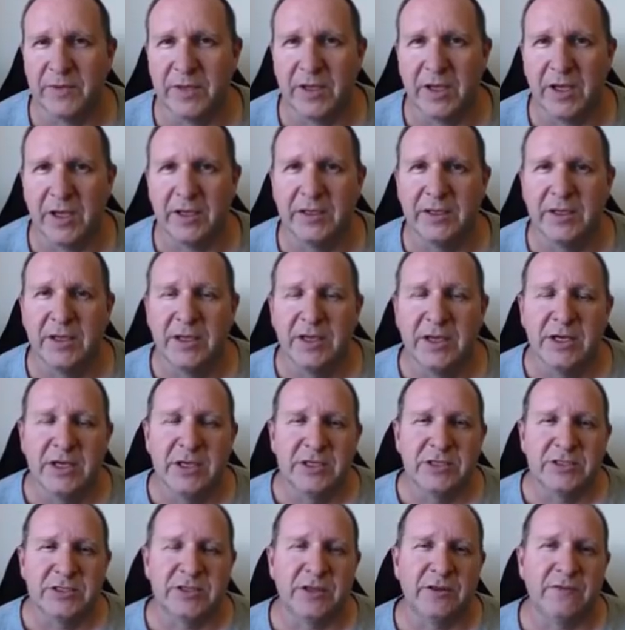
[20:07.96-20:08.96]
Okay,
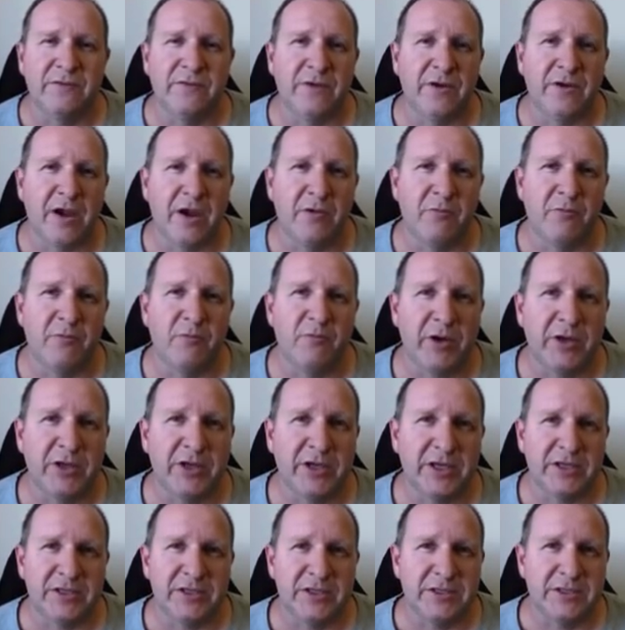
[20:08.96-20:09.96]
so when you
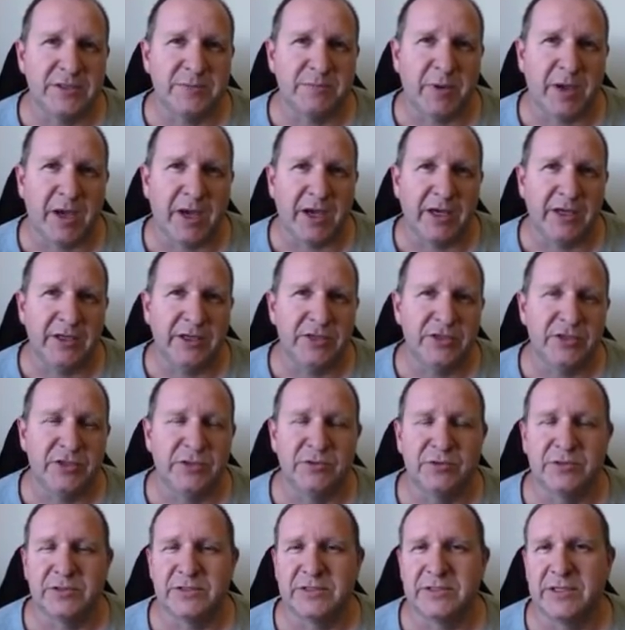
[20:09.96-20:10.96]
get to this page
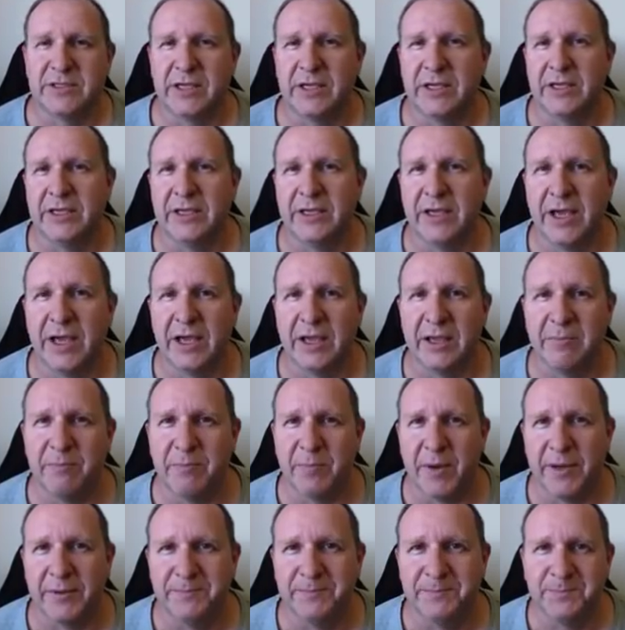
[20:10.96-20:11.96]
you'll see a
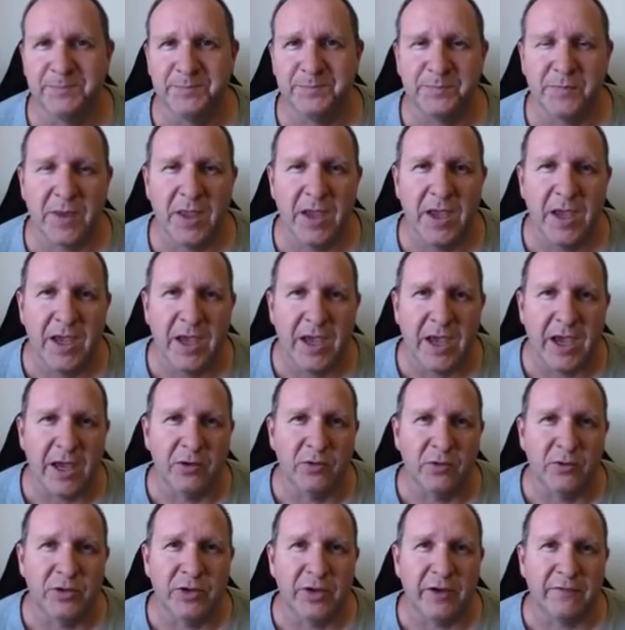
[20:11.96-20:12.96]
button and
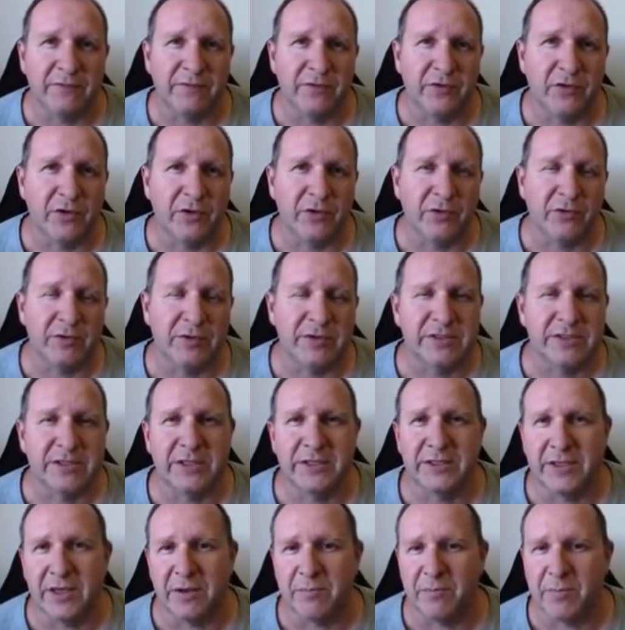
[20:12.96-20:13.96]
all you have to do is
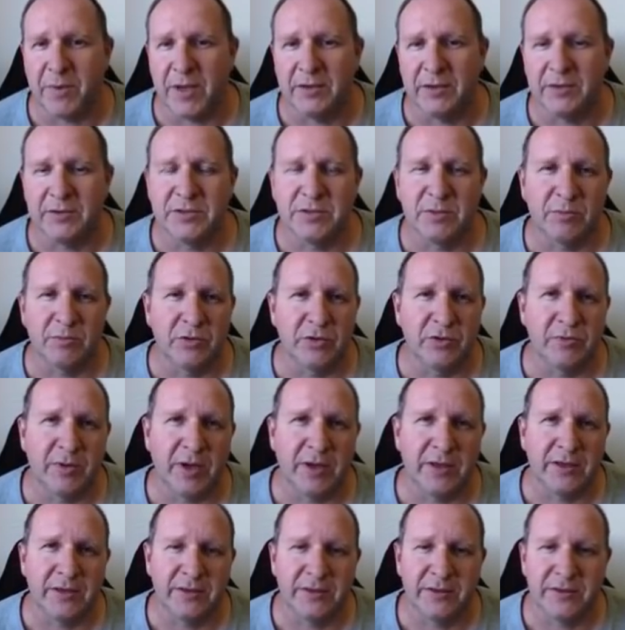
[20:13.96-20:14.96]
click that button. It's a blue
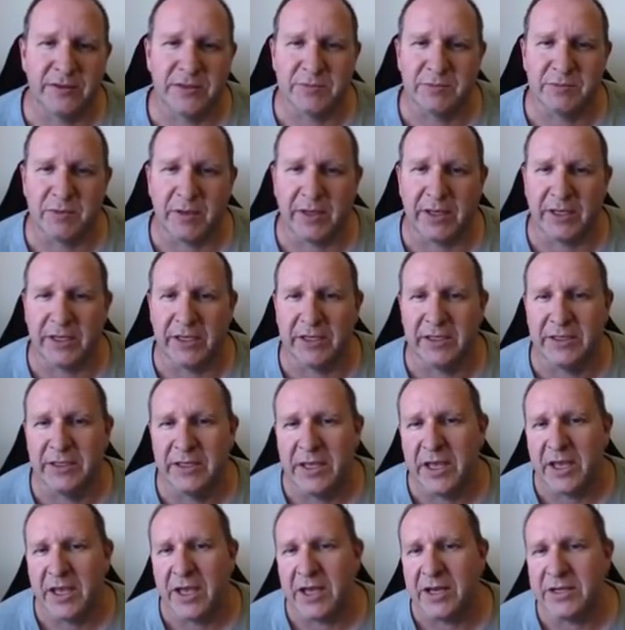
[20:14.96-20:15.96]
button, this one here,
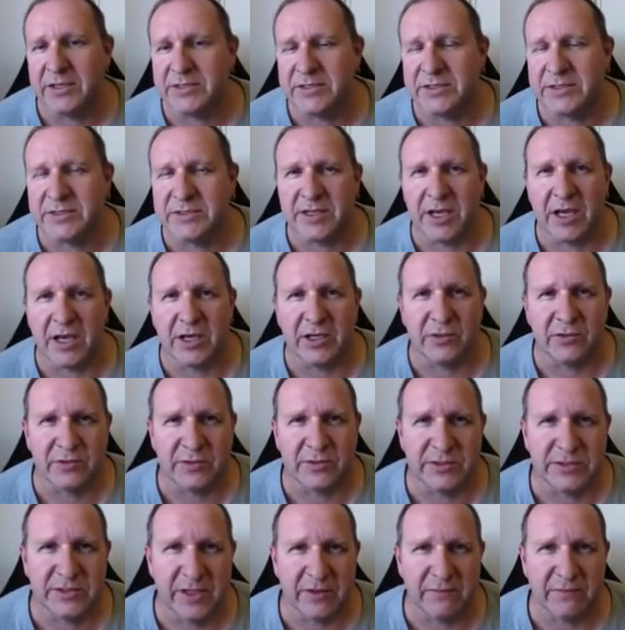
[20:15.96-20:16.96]
and it says start your
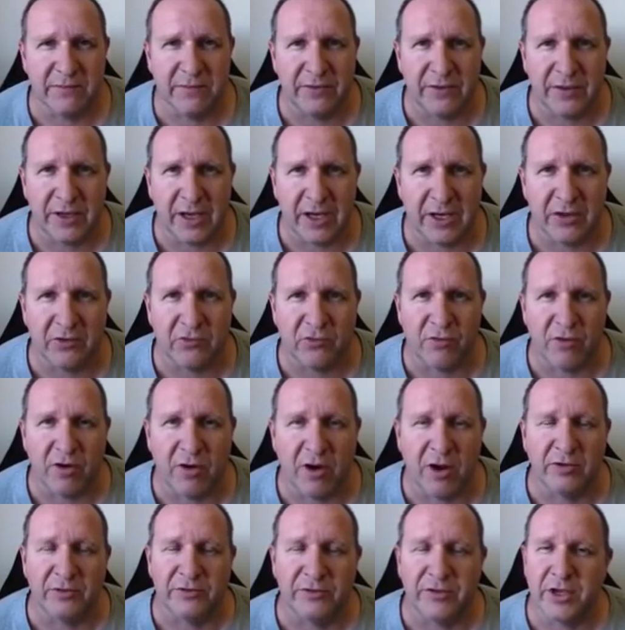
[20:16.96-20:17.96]
7-day
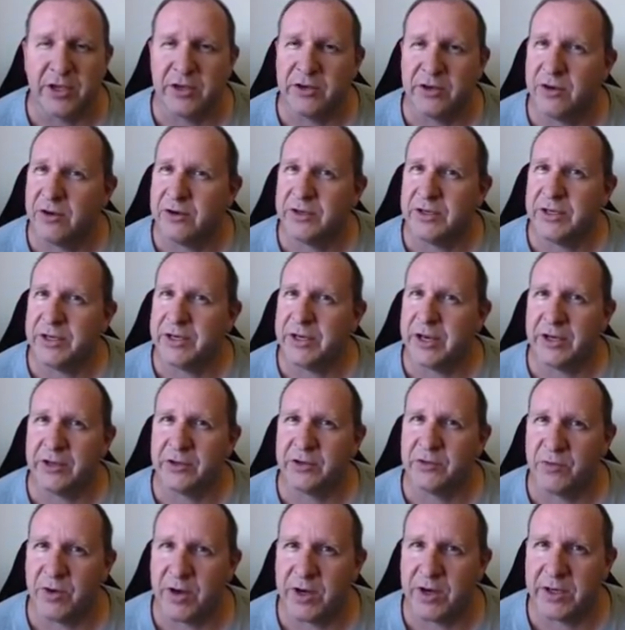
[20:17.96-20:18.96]
trial. Now you don't need any
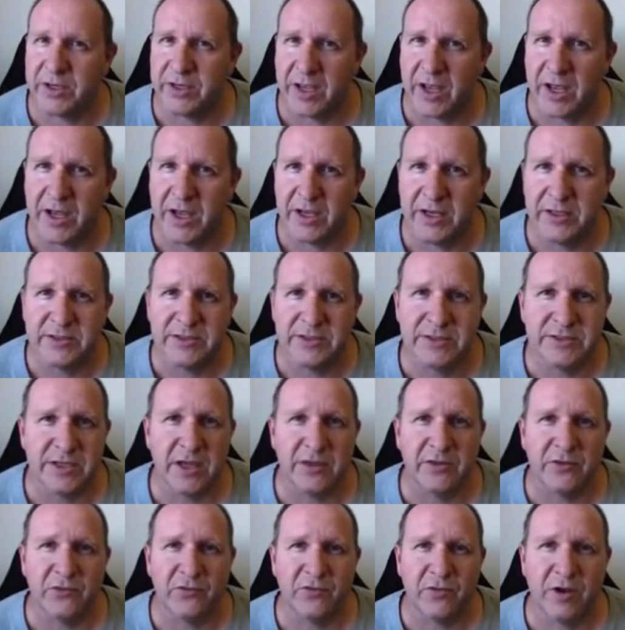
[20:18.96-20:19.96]
credit card to
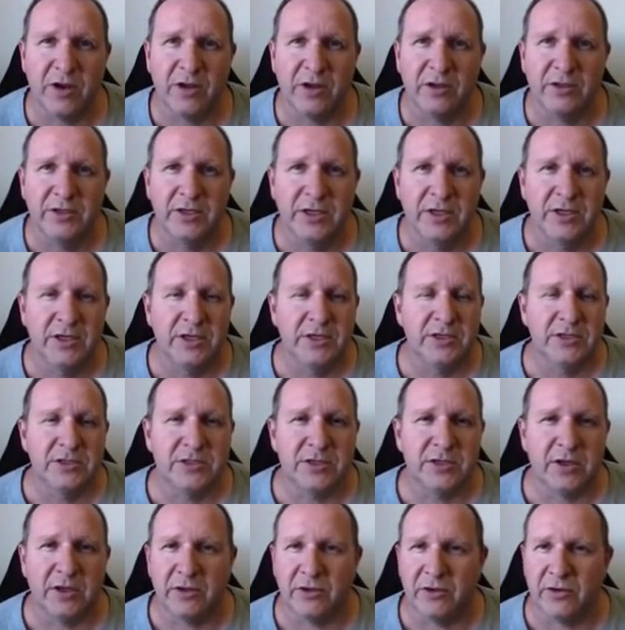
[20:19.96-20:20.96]
start the trial,
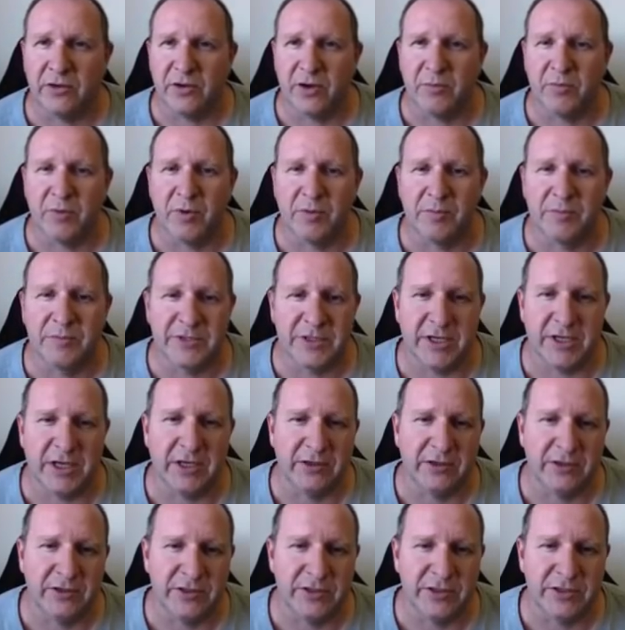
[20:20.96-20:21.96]
so you've got no problems there.
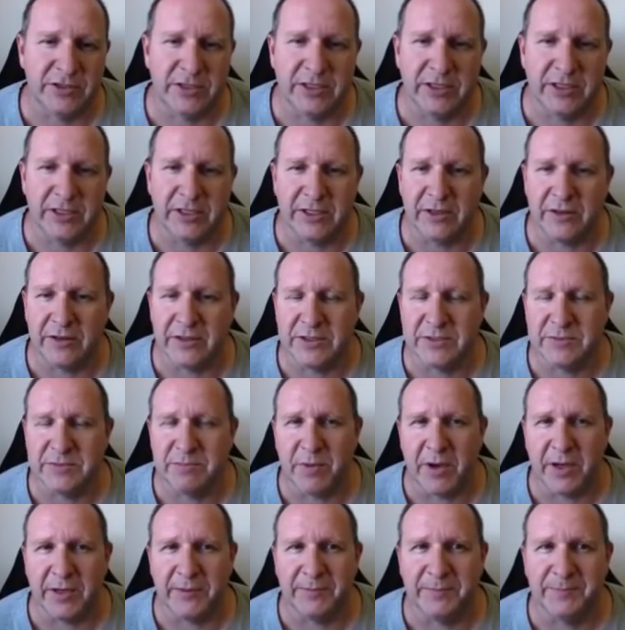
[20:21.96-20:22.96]
You just click this
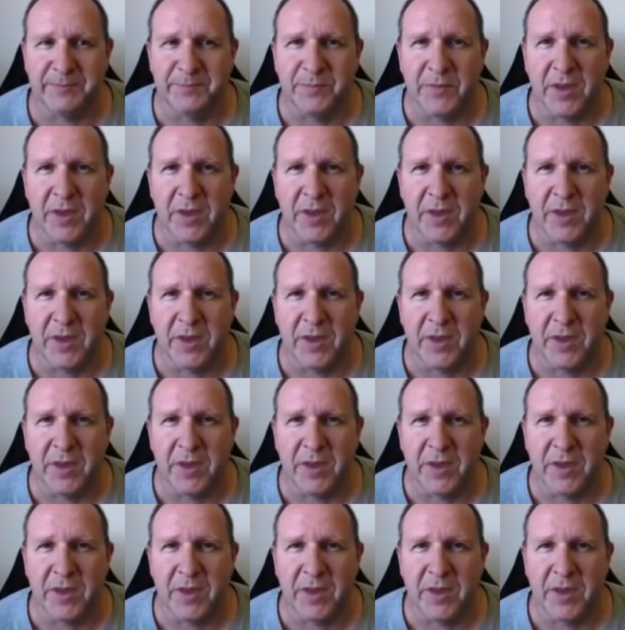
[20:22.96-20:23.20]
button